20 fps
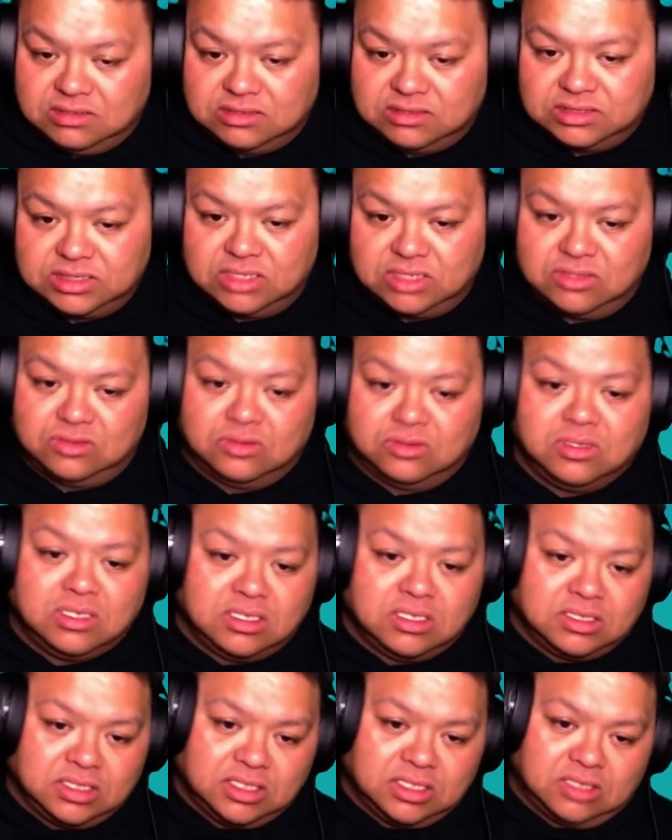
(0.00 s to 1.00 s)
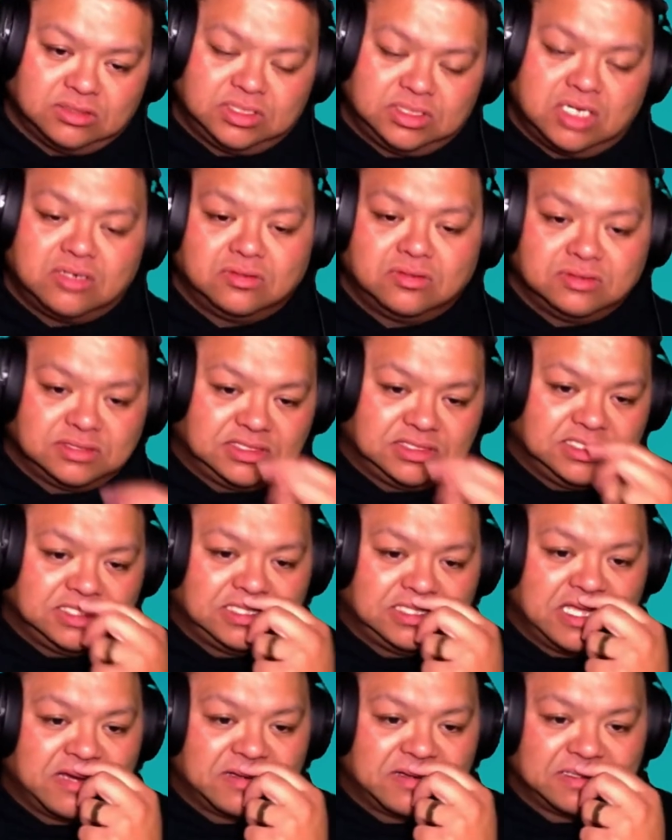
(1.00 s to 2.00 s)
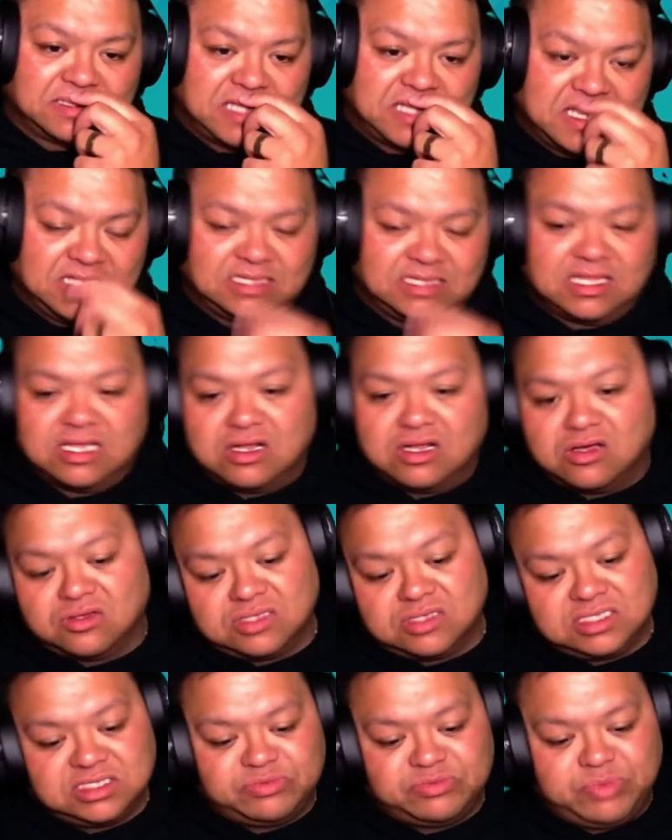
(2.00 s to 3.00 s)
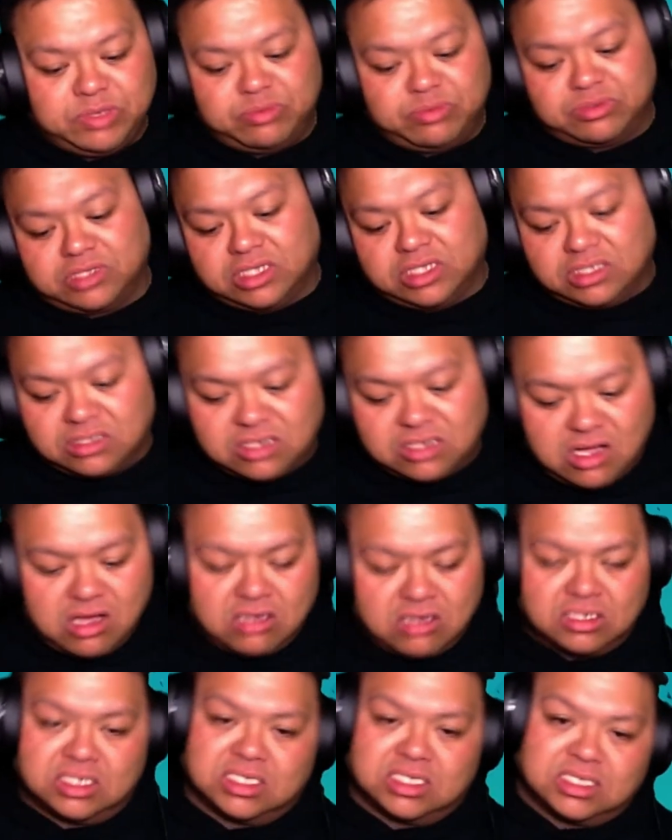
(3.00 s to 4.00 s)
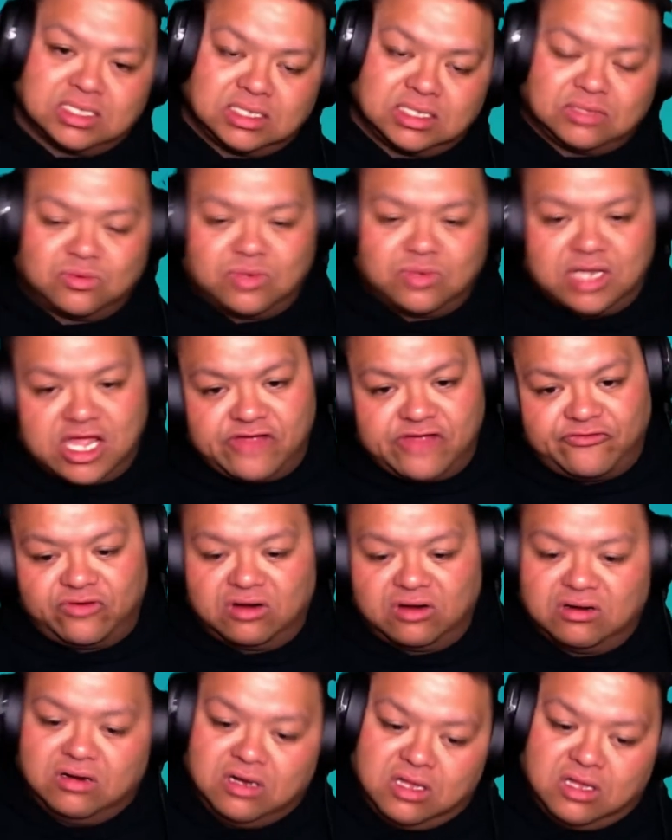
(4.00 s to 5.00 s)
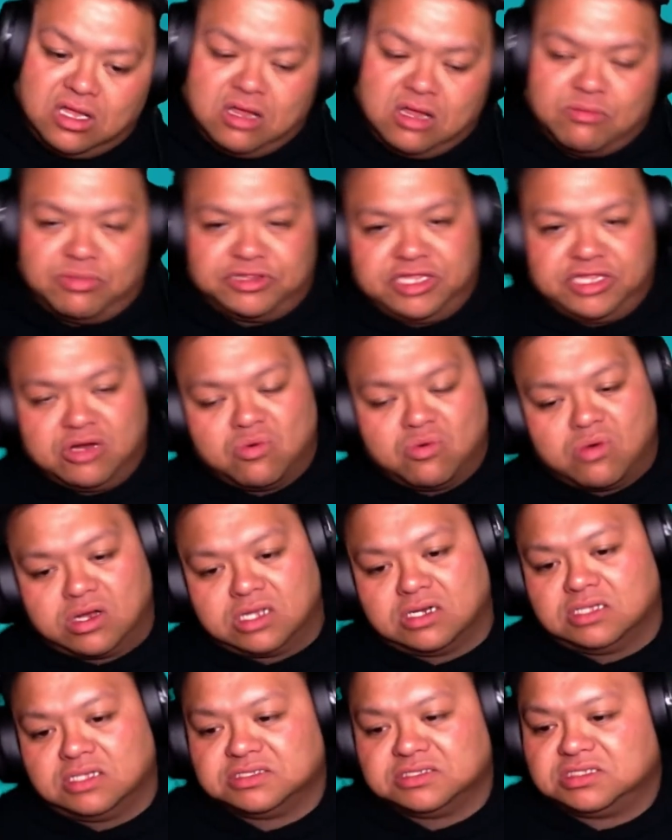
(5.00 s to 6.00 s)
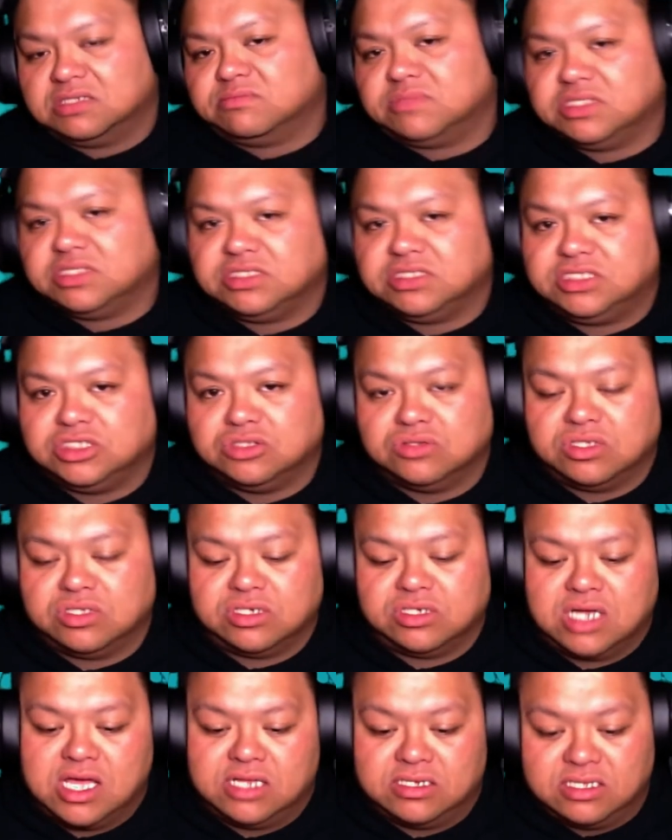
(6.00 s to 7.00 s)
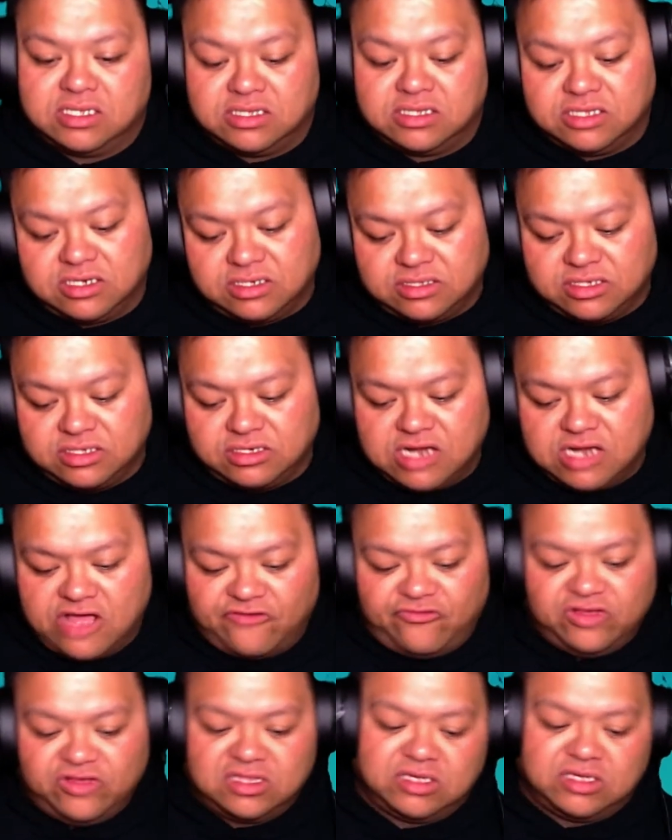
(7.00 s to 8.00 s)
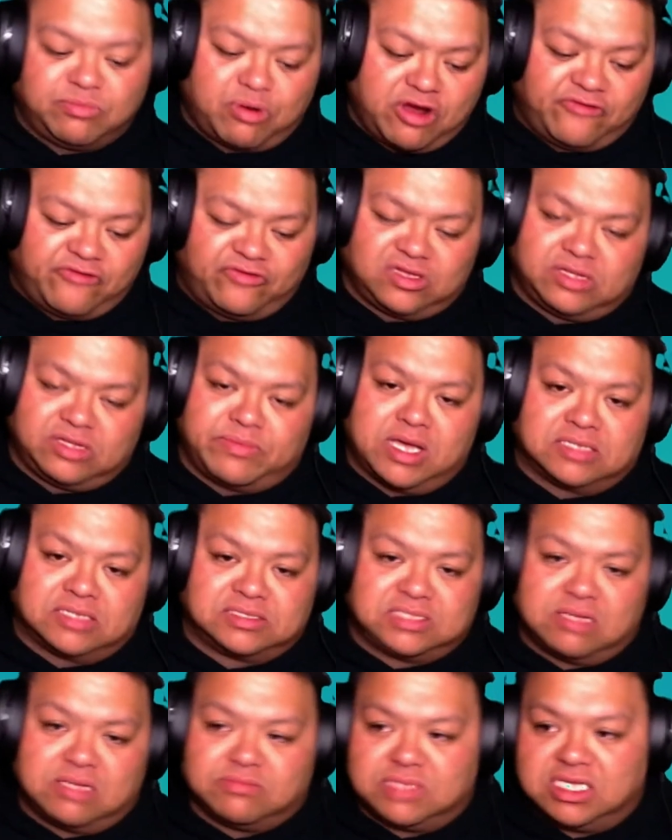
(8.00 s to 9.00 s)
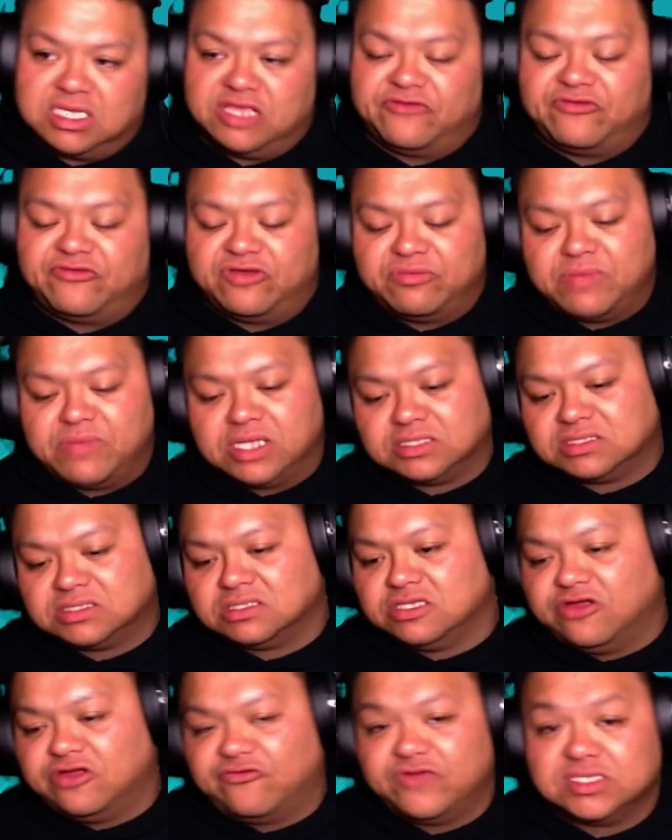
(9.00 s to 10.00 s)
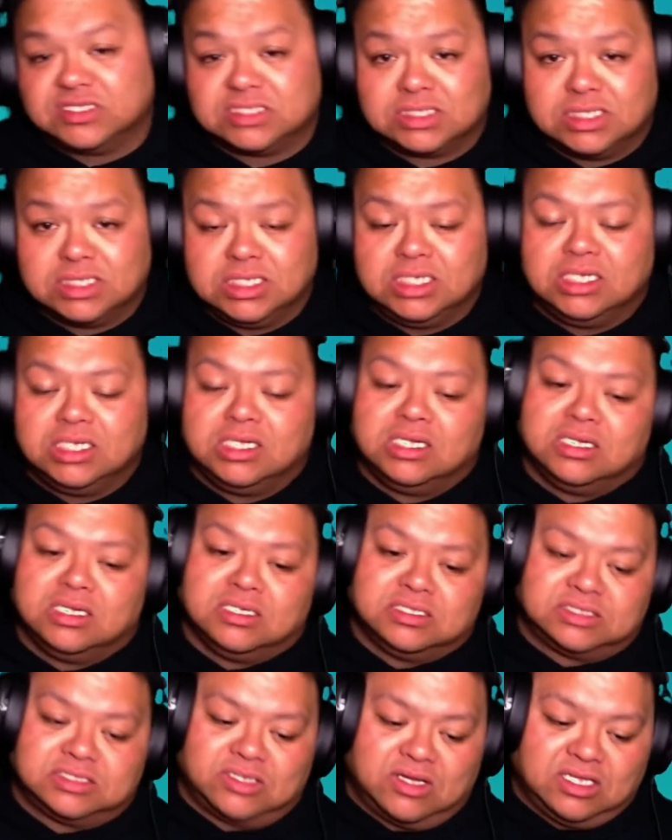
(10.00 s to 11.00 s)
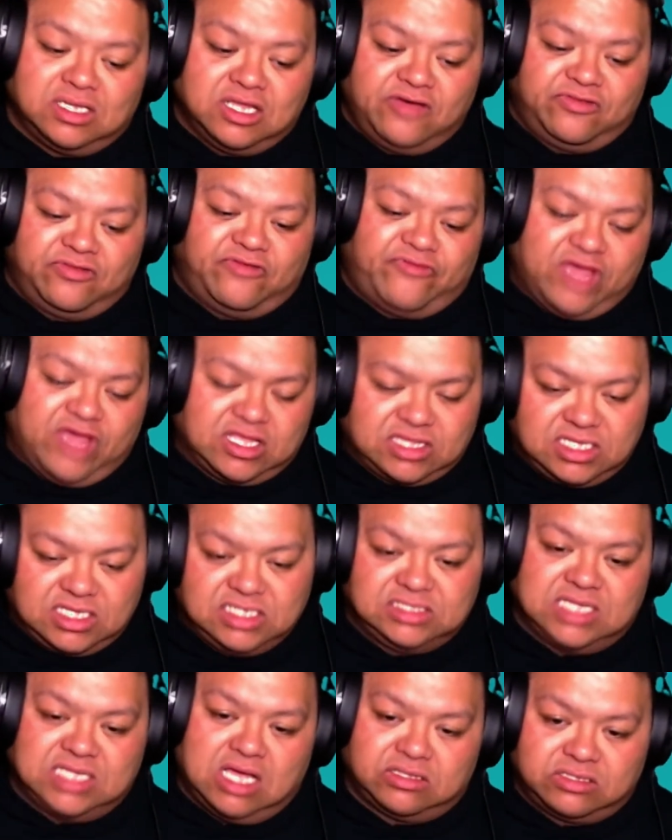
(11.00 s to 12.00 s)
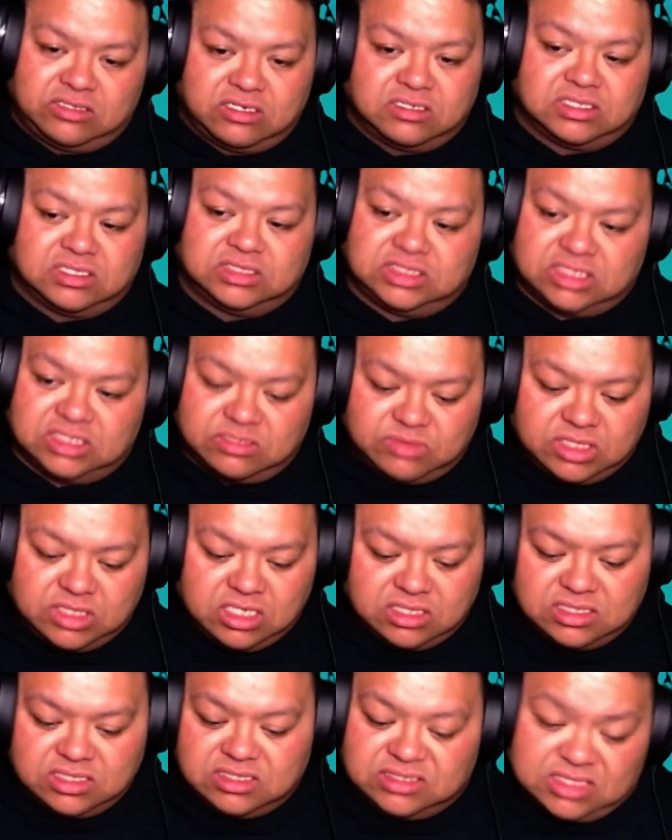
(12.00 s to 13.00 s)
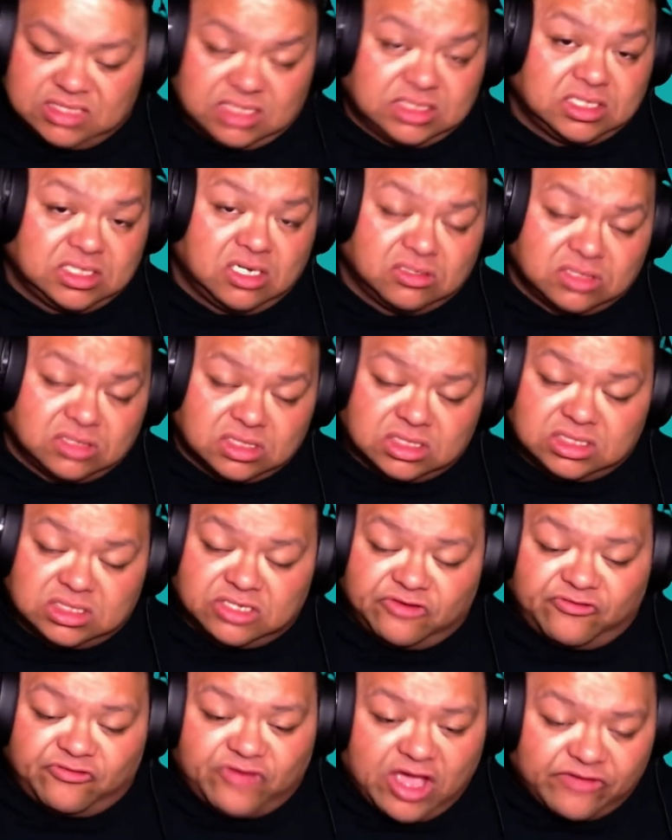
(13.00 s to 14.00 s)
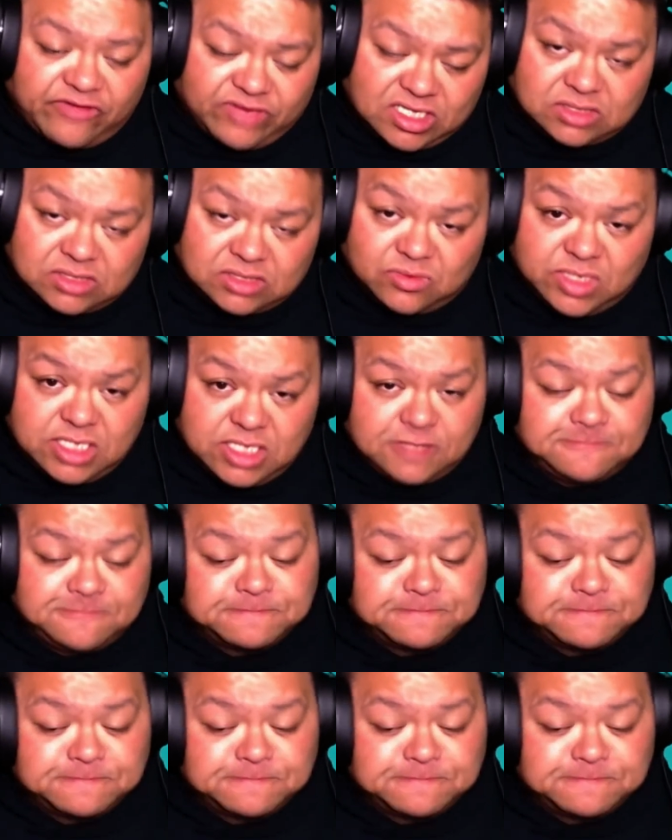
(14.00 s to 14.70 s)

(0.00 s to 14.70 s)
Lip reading: So, don't sit there and think that, oh, these people, they look all good and whatever, but they're working on something too. They're not feeling perfect about something, if it mentally or physically. So I love the fact that he's out there in the gym. He says he goes to the gym 5 days a week.